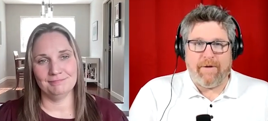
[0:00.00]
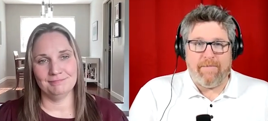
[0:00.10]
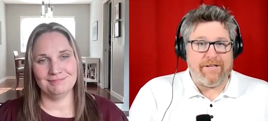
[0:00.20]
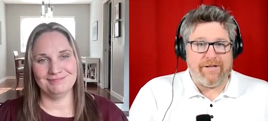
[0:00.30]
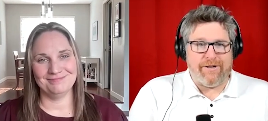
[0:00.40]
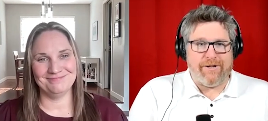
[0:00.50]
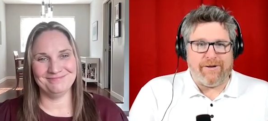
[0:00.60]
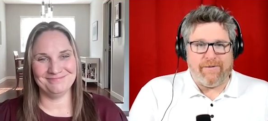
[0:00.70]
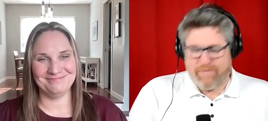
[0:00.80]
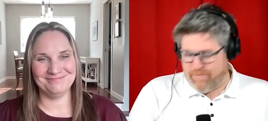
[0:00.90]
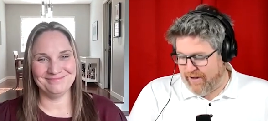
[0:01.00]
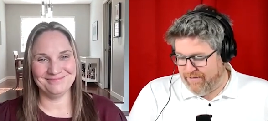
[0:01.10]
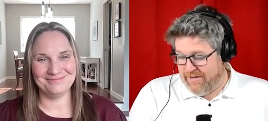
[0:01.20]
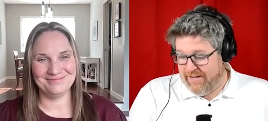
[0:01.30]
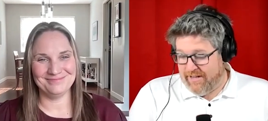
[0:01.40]
Speaker 1: million dollar, well,
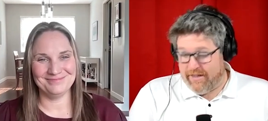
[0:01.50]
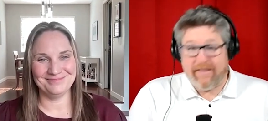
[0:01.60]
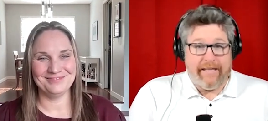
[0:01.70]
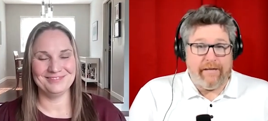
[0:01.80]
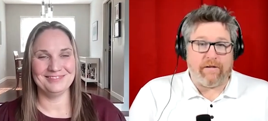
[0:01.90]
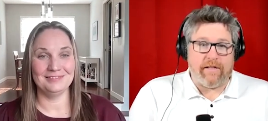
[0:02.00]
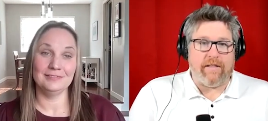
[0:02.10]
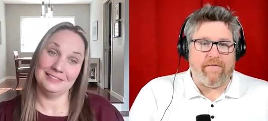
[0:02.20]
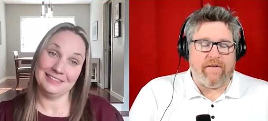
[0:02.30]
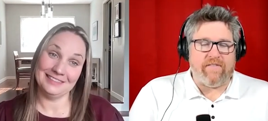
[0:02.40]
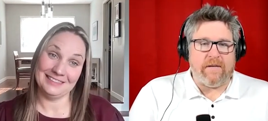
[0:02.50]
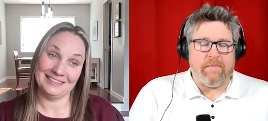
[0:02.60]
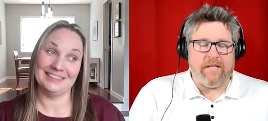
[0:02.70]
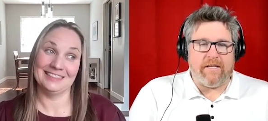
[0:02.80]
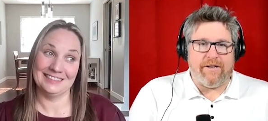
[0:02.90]
literally the $50
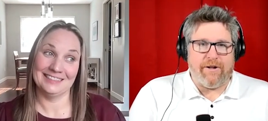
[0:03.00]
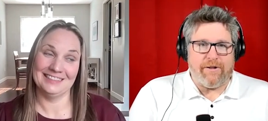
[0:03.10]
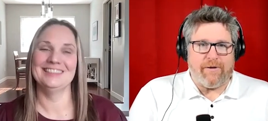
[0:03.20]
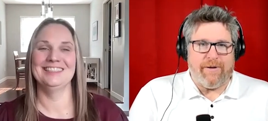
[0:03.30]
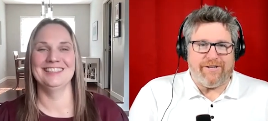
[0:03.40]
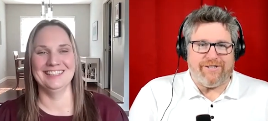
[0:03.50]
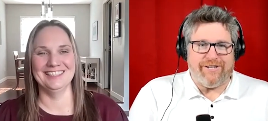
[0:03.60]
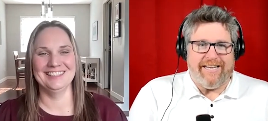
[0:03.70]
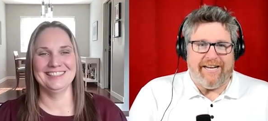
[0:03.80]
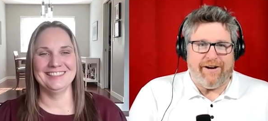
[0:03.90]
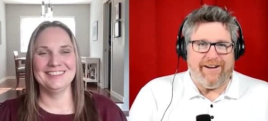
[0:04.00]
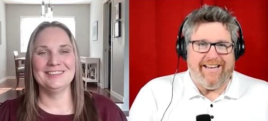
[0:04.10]
million question here